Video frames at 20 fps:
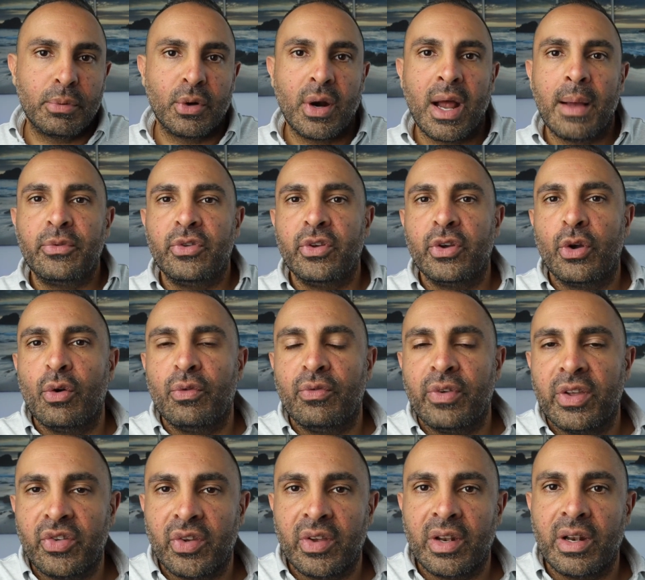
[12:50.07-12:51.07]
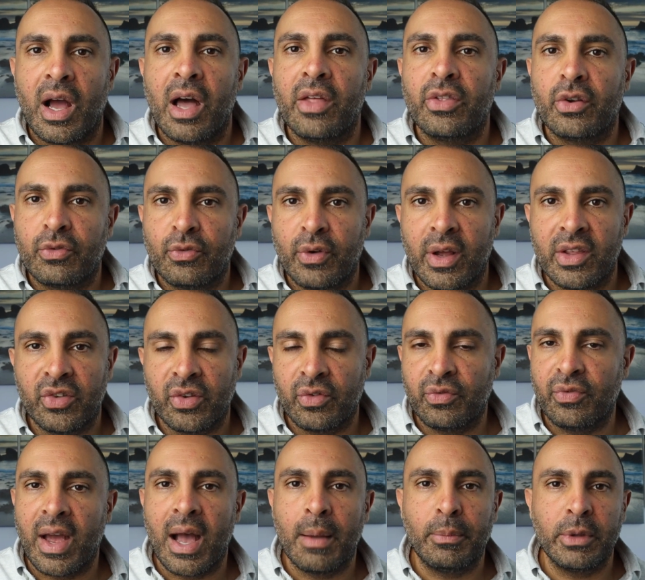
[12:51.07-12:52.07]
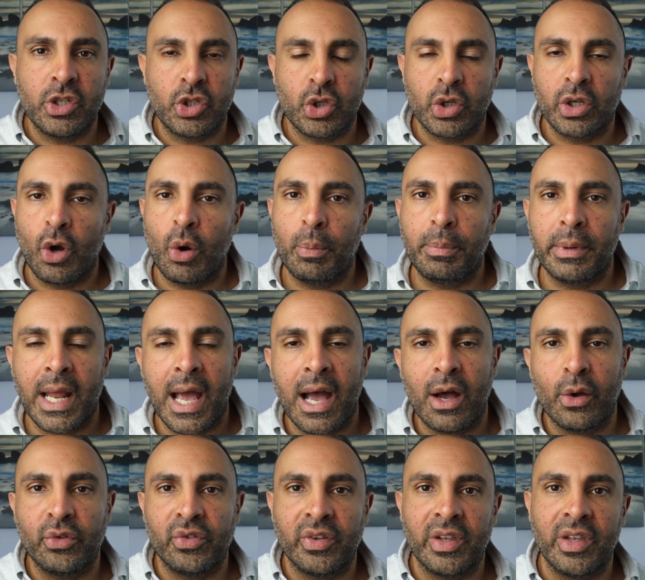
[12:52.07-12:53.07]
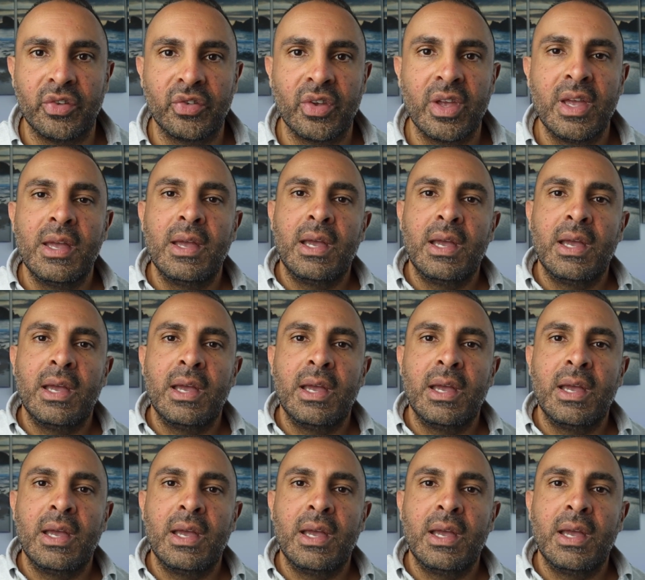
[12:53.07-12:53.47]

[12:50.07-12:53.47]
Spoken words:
Perhaps you go visit other friends and family during open houses.